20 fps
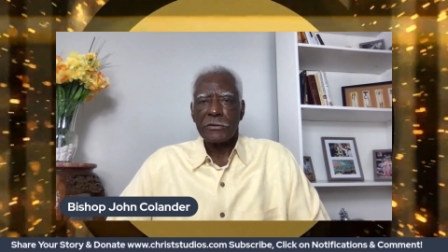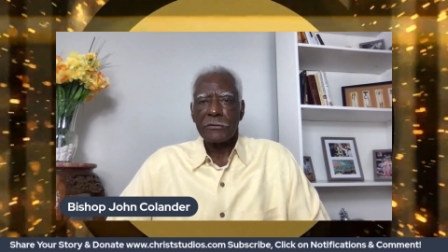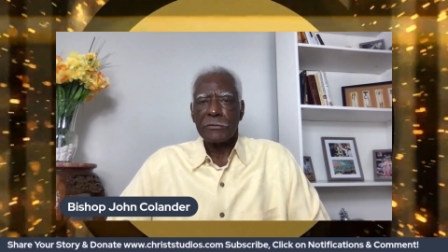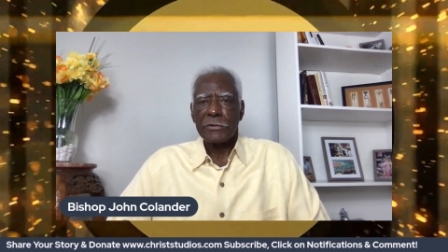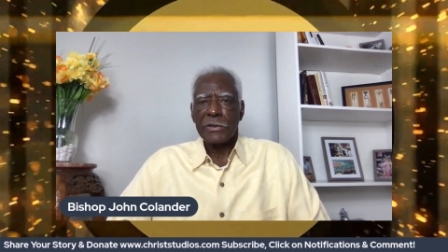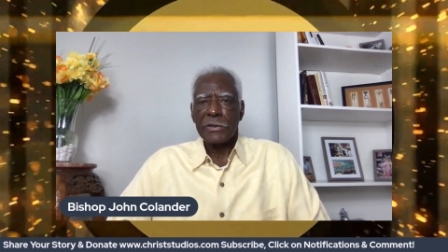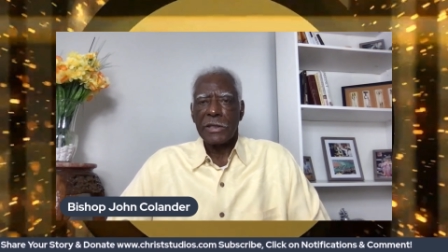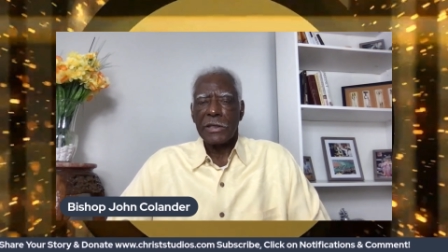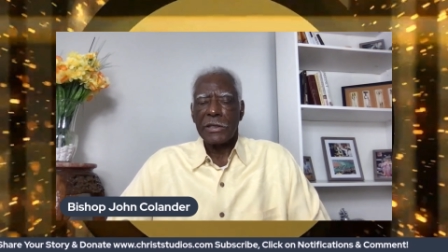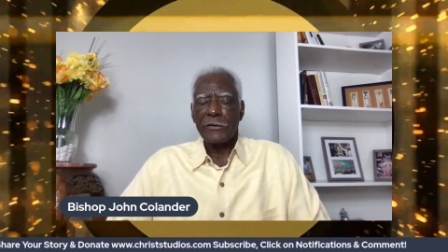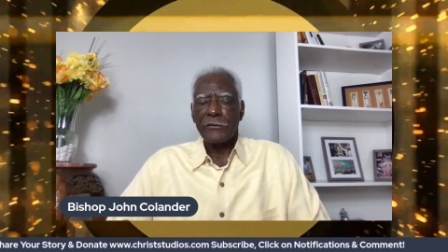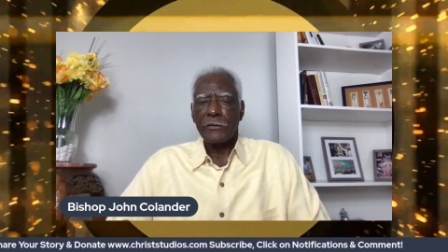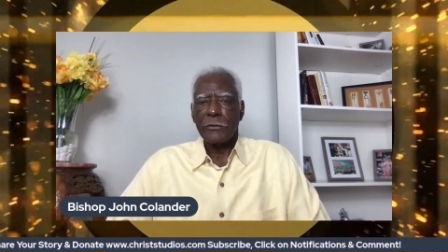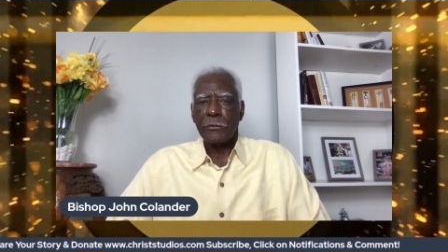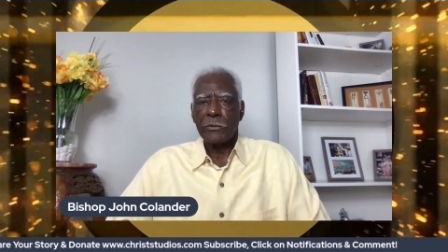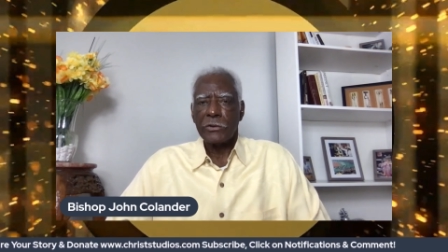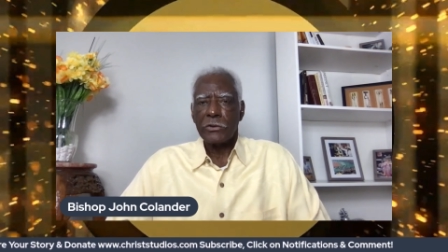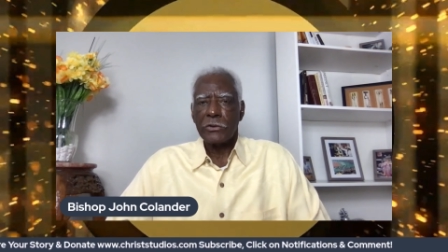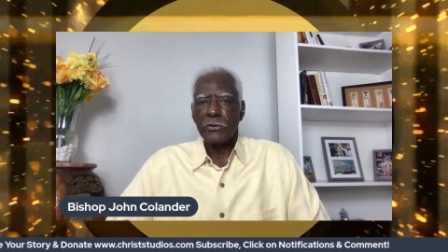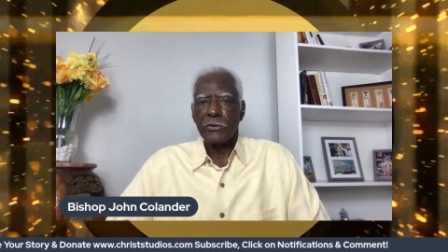And we thank you for
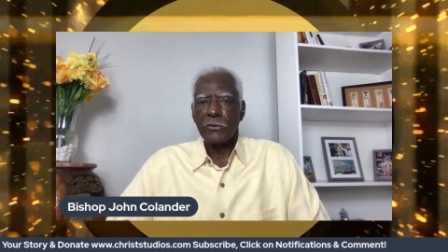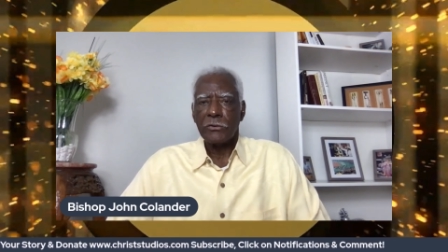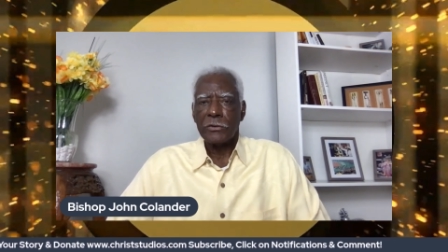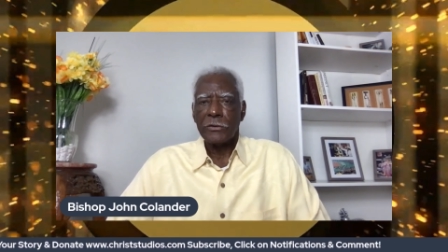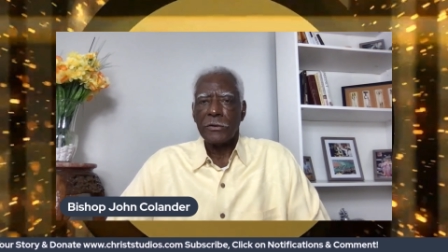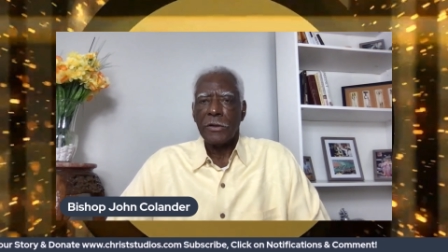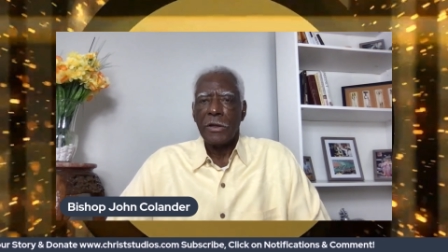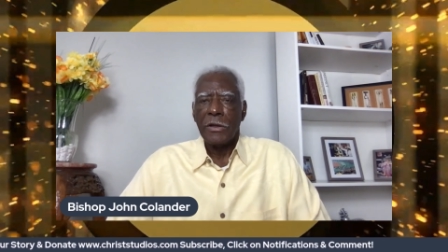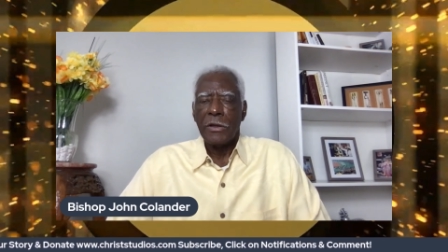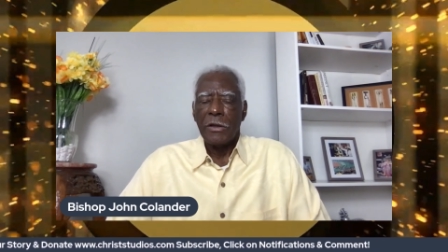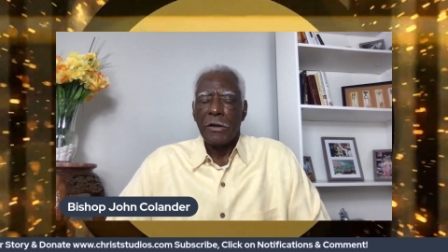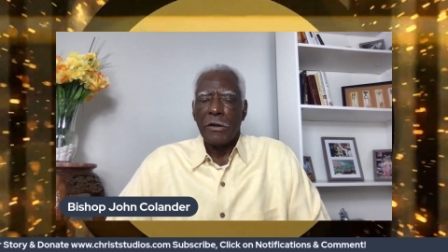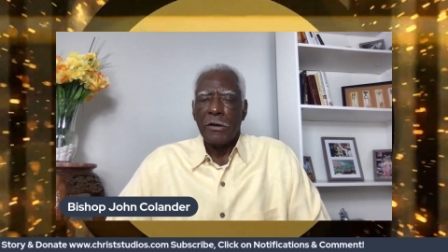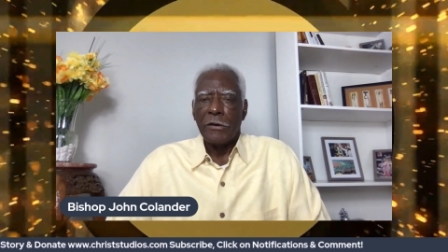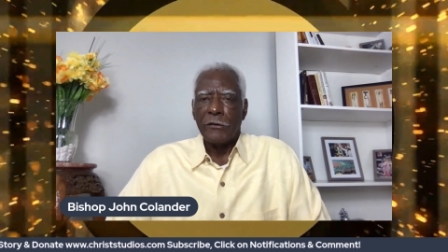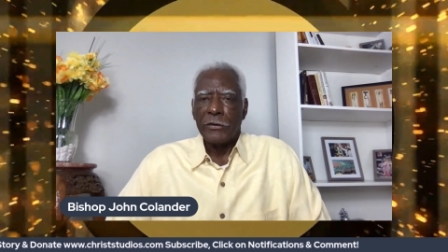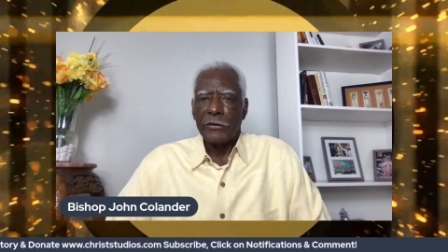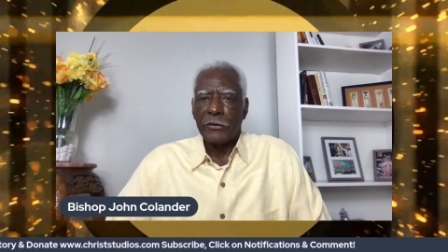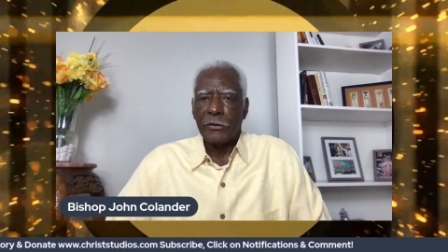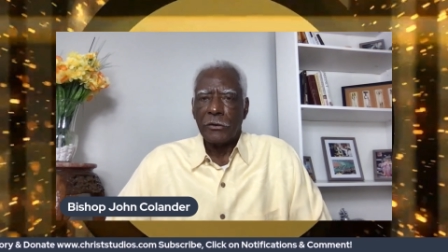what you're doing
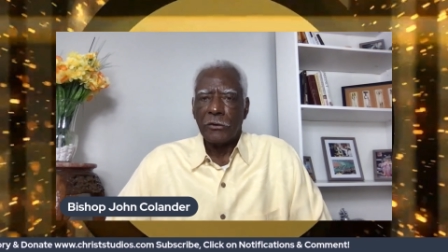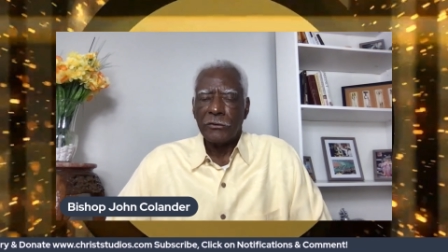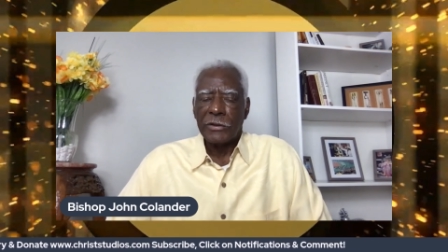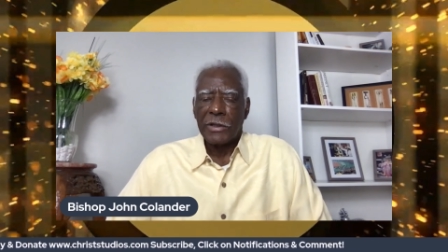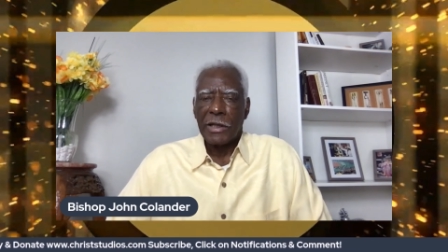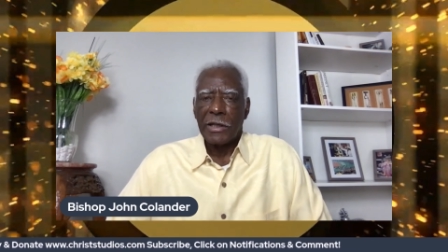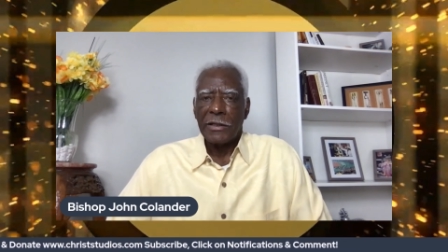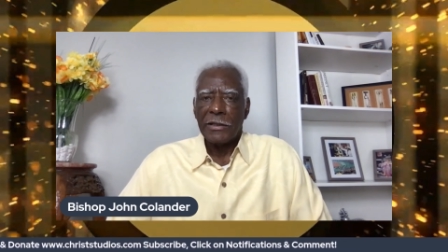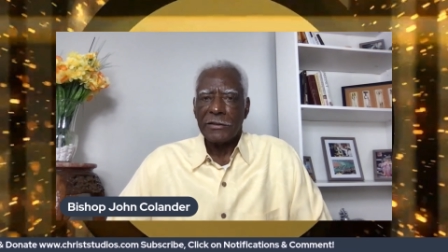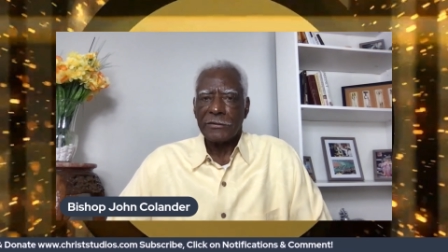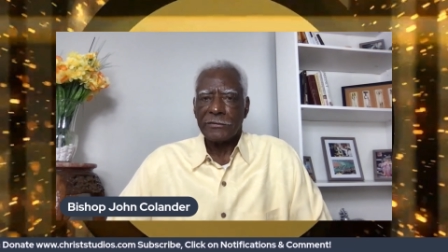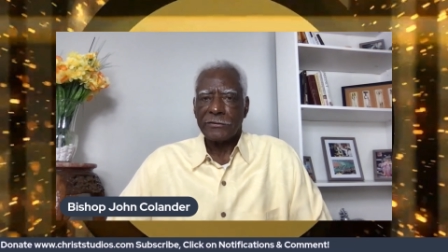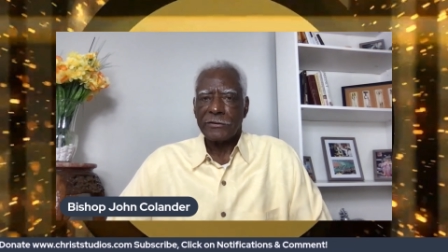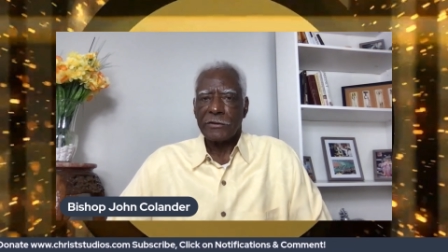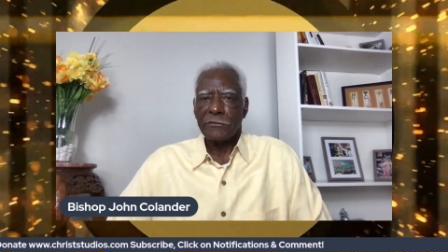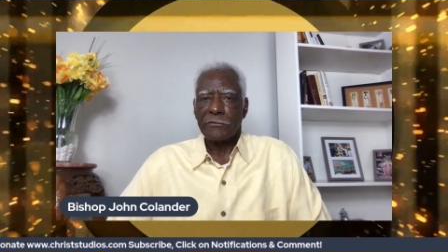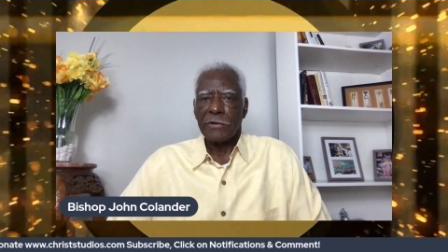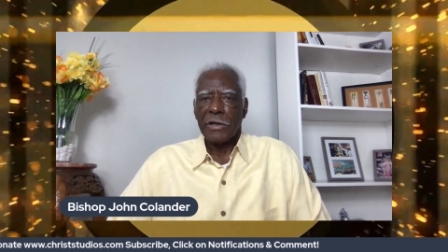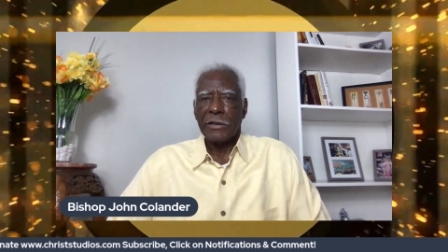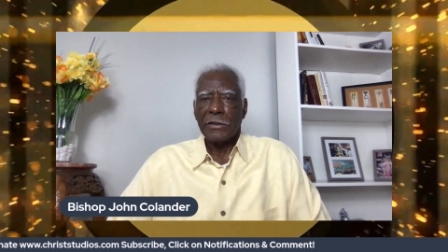for those that are
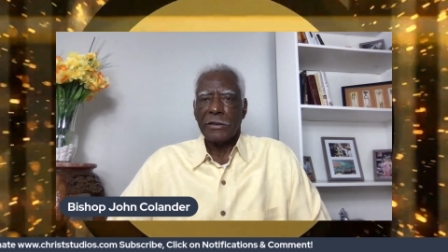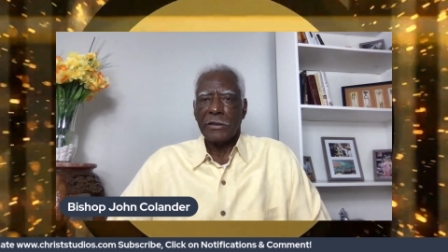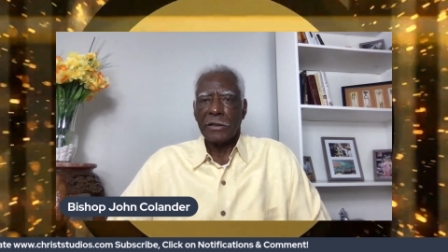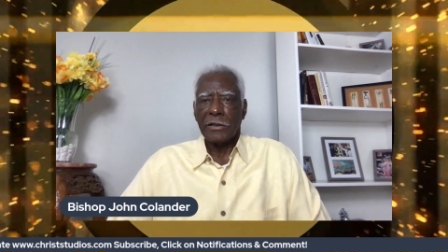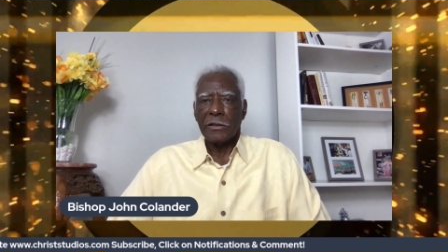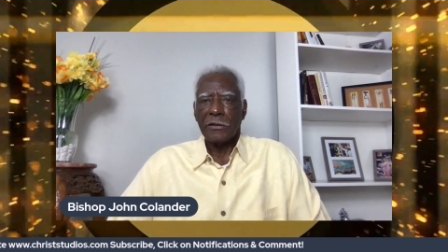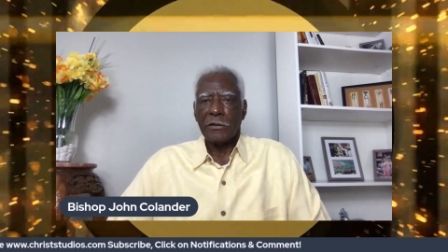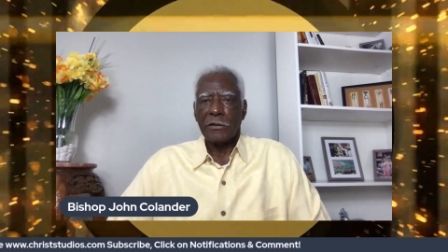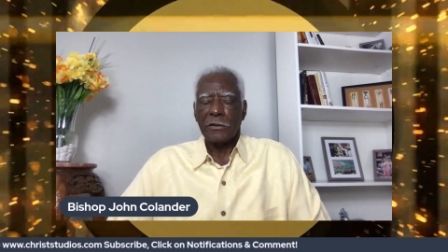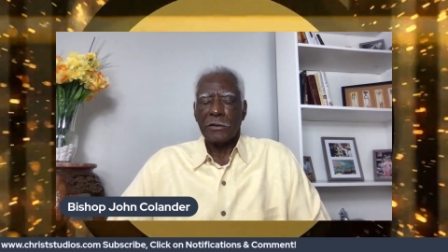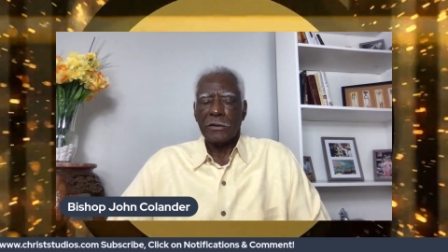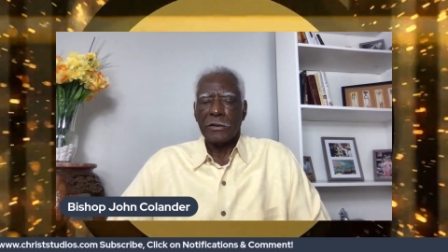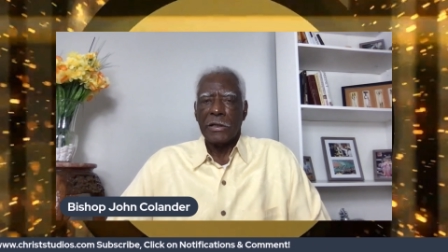listening right now.